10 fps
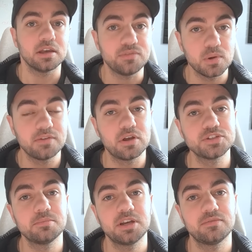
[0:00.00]
If you have
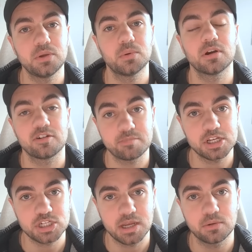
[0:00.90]
also been a viewer of my
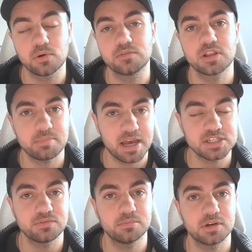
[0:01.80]
channel over the
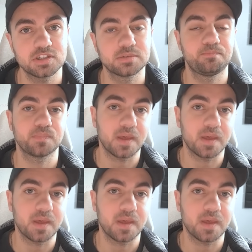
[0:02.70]
past few months,